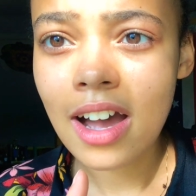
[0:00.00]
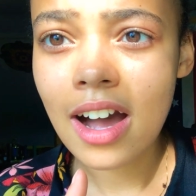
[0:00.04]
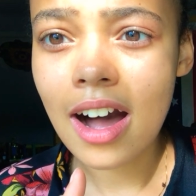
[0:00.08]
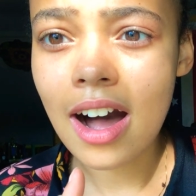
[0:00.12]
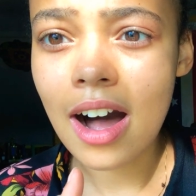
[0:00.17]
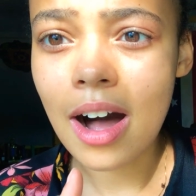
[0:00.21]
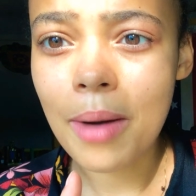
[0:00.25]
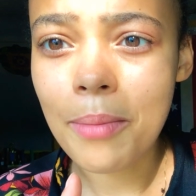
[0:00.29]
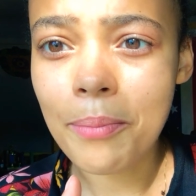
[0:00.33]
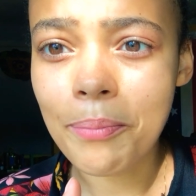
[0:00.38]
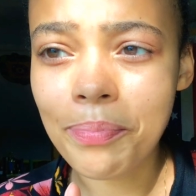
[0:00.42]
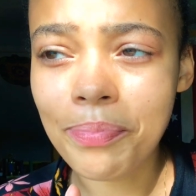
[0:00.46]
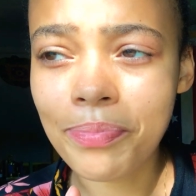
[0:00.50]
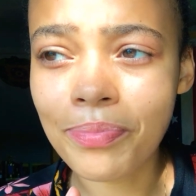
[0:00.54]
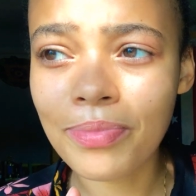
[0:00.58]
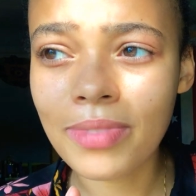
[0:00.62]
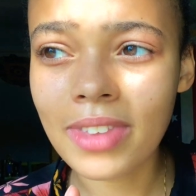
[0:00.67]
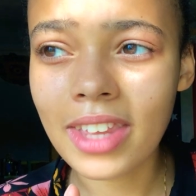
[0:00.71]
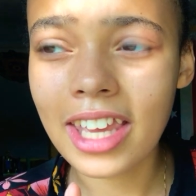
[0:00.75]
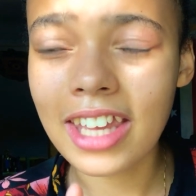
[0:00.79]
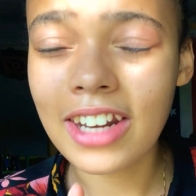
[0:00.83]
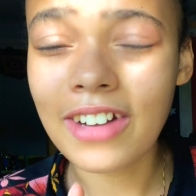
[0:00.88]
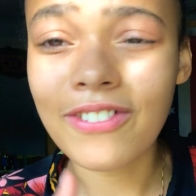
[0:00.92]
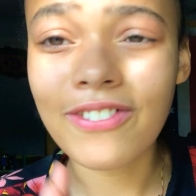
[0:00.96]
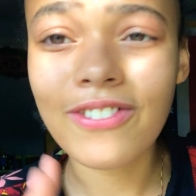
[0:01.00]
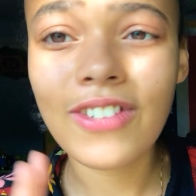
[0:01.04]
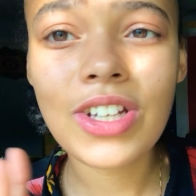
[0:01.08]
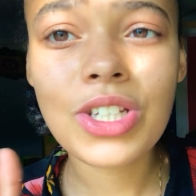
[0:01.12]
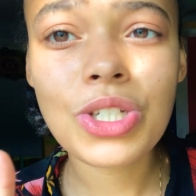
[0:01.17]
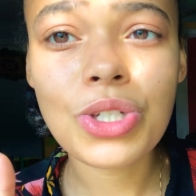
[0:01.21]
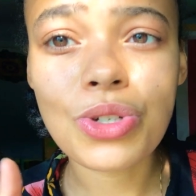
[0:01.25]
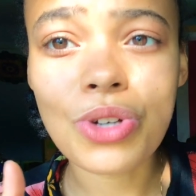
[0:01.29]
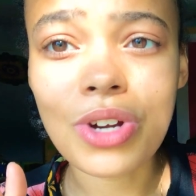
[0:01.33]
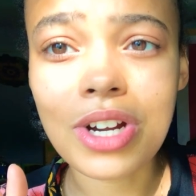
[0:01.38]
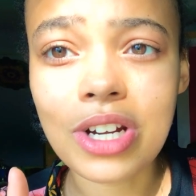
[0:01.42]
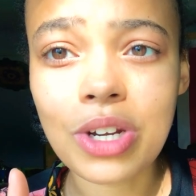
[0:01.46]
in a
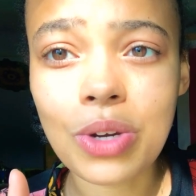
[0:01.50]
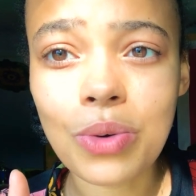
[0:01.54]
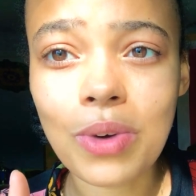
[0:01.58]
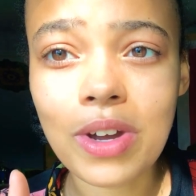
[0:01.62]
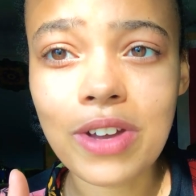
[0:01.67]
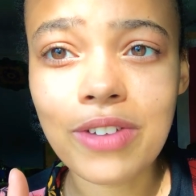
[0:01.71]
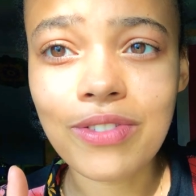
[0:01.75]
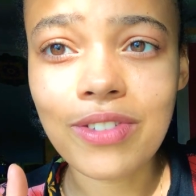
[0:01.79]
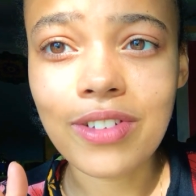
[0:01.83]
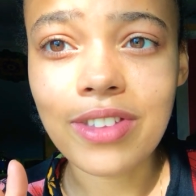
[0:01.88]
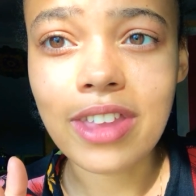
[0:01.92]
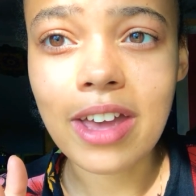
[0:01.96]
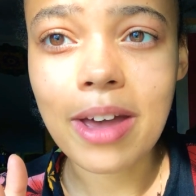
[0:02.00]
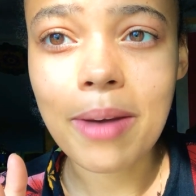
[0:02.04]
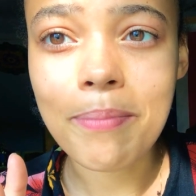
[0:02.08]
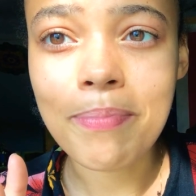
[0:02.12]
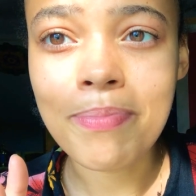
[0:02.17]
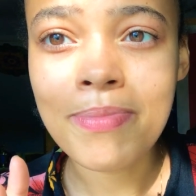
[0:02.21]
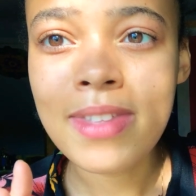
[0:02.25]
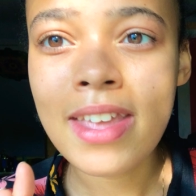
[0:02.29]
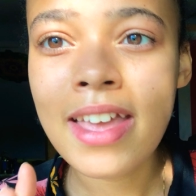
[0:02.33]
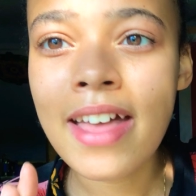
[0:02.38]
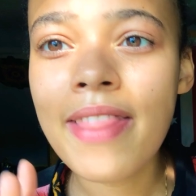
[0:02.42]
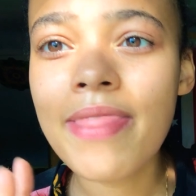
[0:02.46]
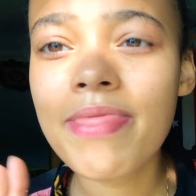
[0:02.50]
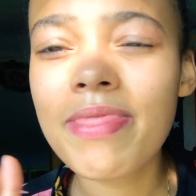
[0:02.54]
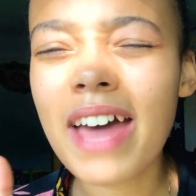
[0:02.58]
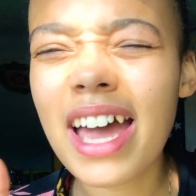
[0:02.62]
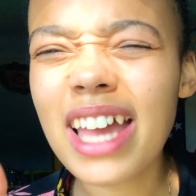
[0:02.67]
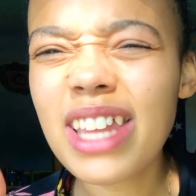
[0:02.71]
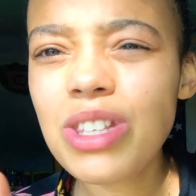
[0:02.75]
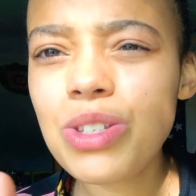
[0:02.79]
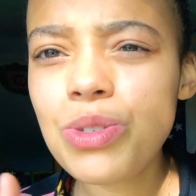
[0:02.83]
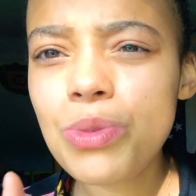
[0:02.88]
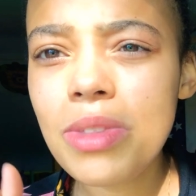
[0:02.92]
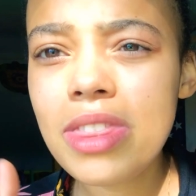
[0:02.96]
frustrating way for them,
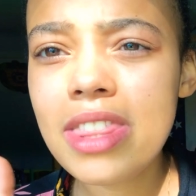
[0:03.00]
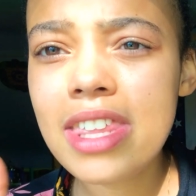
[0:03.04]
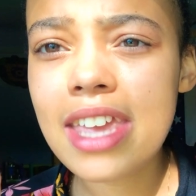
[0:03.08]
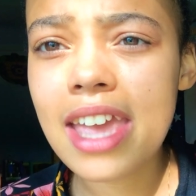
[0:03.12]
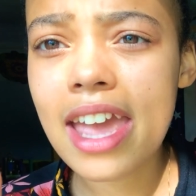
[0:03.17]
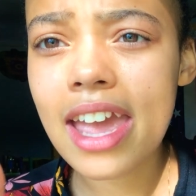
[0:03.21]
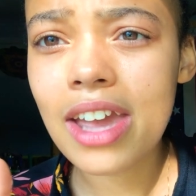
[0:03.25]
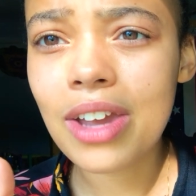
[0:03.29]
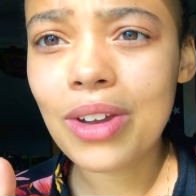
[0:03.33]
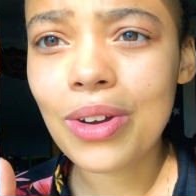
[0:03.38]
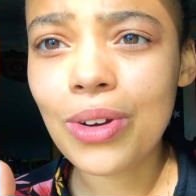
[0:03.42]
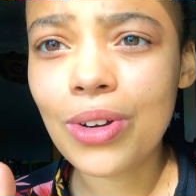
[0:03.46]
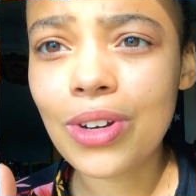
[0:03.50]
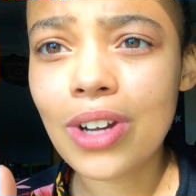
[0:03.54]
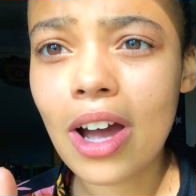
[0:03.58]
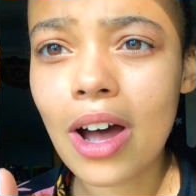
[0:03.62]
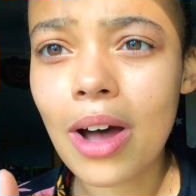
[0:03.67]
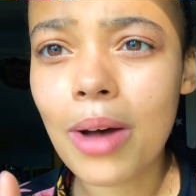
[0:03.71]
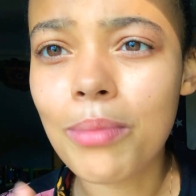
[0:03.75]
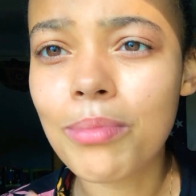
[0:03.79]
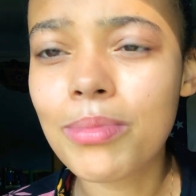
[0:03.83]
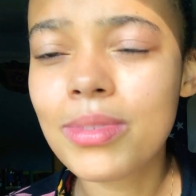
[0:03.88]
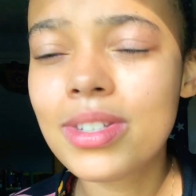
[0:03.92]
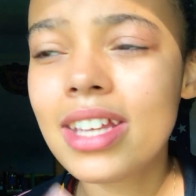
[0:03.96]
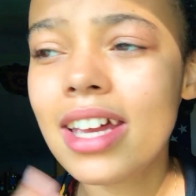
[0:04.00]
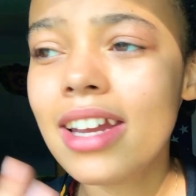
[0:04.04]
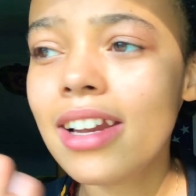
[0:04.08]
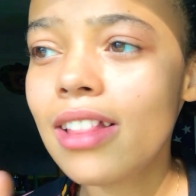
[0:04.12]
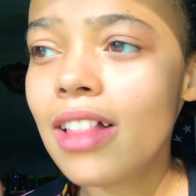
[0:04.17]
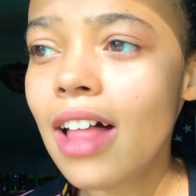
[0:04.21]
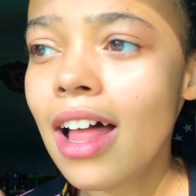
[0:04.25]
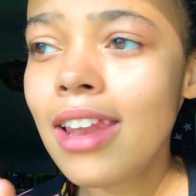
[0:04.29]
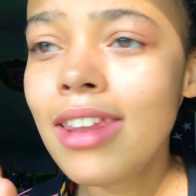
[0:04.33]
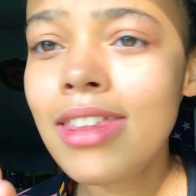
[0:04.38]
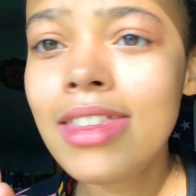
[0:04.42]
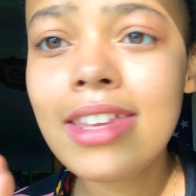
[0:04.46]
that's when the anger comes. And a
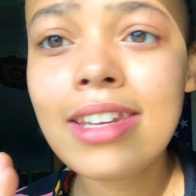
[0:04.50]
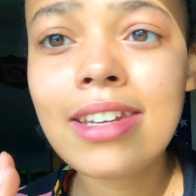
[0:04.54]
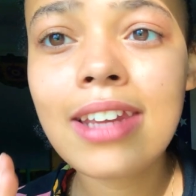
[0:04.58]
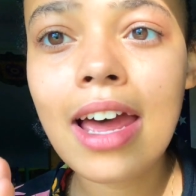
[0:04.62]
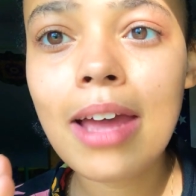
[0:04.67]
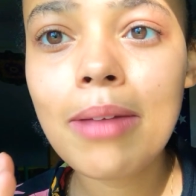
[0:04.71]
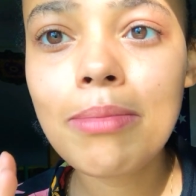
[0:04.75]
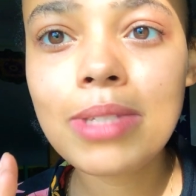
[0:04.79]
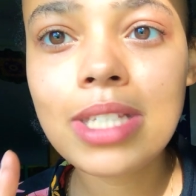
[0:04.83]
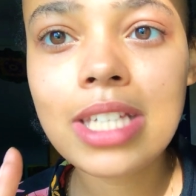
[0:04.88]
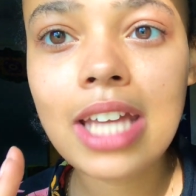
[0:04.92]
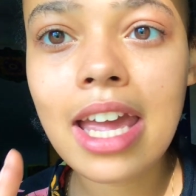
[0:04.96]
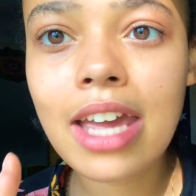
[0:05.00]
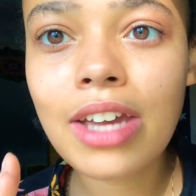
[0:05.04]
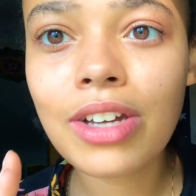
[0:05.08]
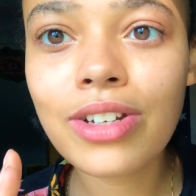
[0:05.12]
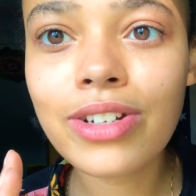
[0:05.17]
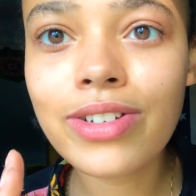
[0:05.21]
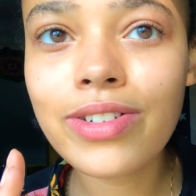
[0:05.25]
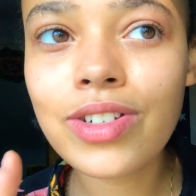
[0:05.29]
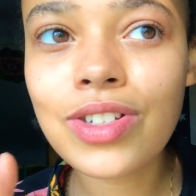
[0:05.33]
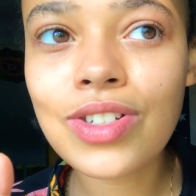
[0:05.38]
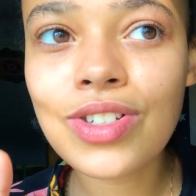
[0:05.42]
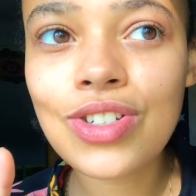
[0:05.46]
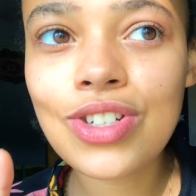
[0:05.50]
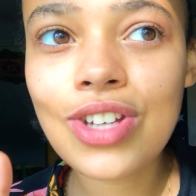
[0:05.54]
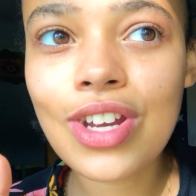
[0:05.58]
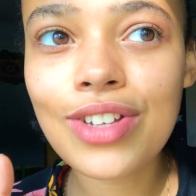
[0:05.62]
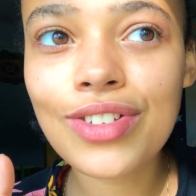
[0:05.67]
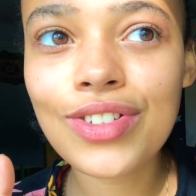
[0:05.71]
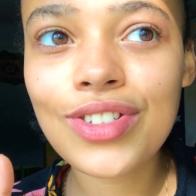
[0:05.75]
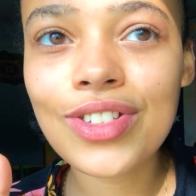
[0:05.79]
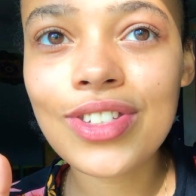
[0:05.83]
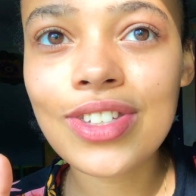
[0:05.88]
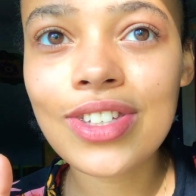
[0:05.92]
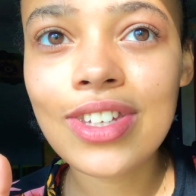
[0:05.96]
lot of the times the anger is
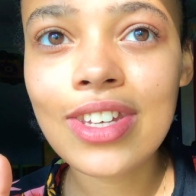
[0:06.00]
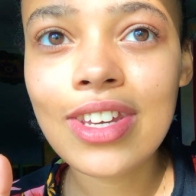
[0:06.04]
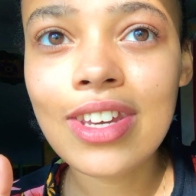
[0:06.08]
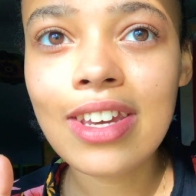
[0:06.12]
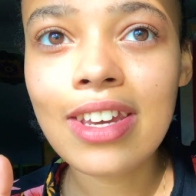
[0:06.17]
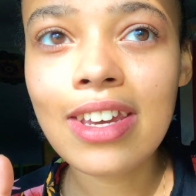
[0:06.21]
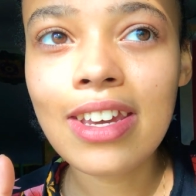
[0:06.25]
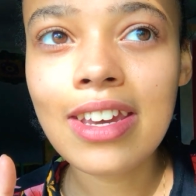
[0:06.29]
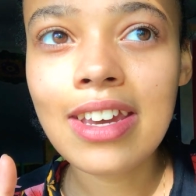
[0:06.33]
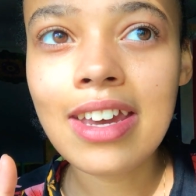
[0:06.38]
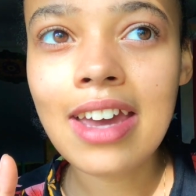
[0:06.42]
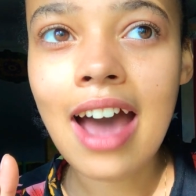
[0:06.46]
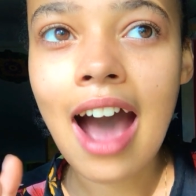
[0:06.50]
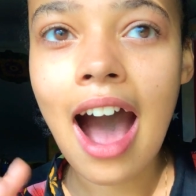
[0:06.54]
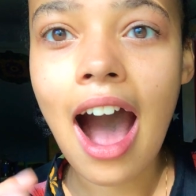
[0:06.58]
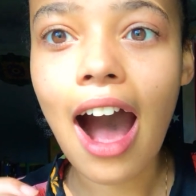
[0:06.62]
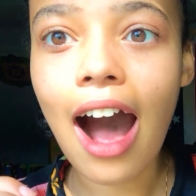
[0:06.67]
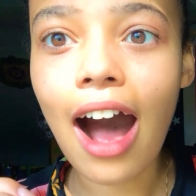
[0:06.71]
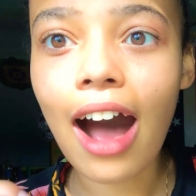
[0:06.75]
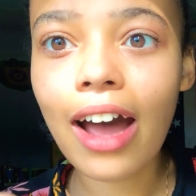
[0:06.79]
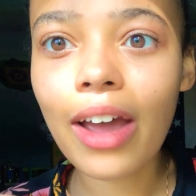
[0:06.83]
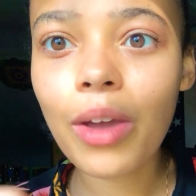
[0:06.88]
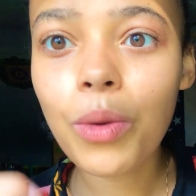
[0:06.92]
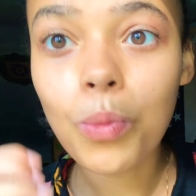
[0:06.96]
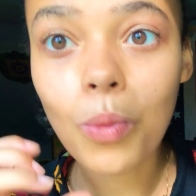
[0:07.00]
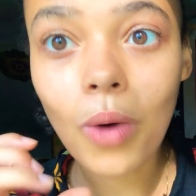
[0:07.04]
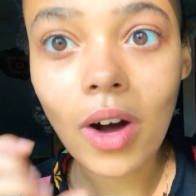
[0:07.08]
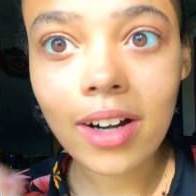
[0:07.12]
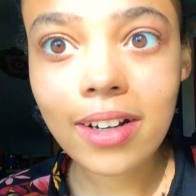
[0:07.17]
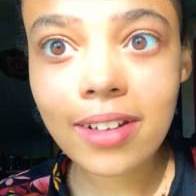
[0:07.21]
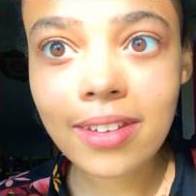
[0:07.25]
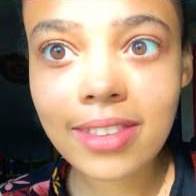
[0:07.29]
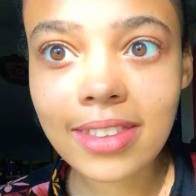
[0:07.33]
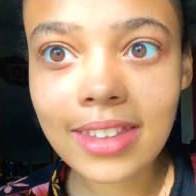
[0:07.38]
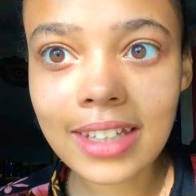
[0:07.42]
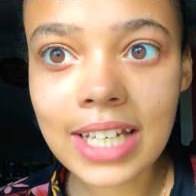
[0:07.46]
just, I
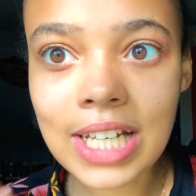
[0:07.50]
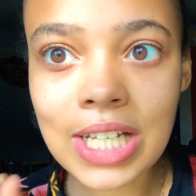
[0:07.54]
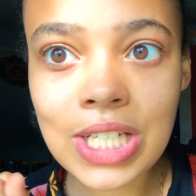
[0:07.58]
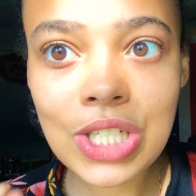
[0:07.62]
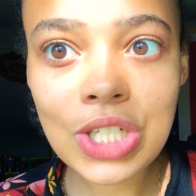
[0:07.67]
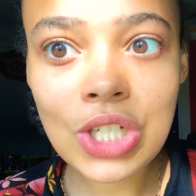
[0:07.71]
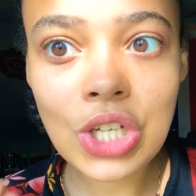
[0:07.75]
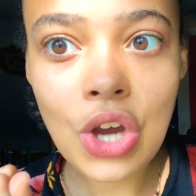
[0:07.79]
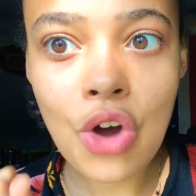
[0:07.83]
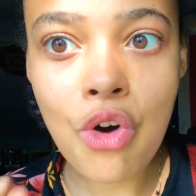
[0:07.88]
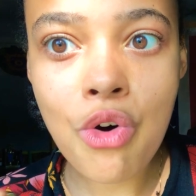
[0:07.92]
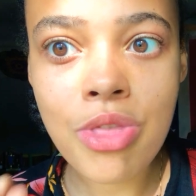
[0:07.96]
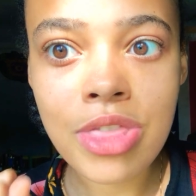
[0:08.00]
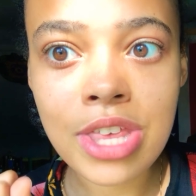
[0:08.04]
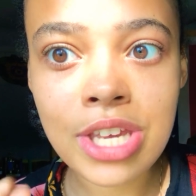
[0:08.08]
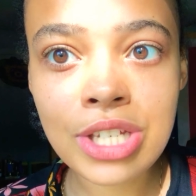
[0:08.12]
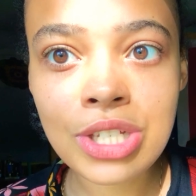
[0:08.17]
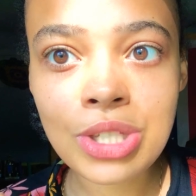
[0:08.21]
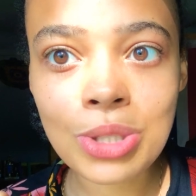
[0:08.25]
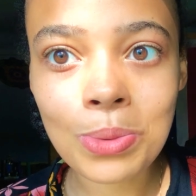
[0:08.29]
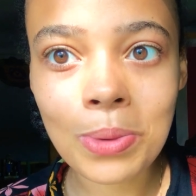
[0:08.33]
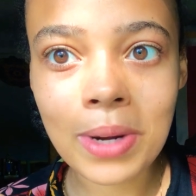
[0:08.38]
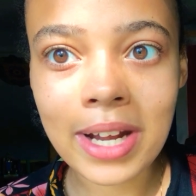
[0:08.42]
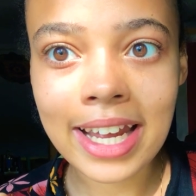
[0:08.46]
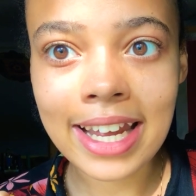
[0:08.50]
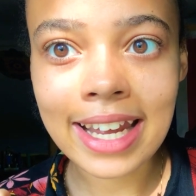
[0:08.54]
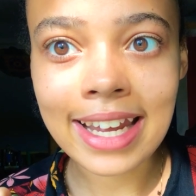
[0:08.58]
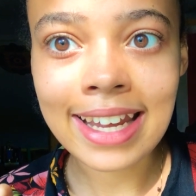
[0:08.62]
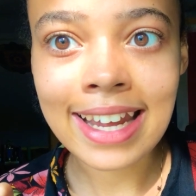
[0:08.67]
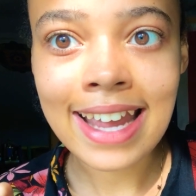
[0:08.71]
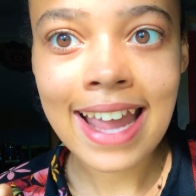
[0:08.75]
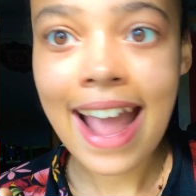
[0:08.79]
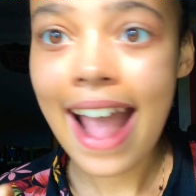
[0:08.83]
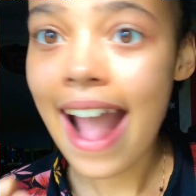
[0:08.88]
wanted things to go this way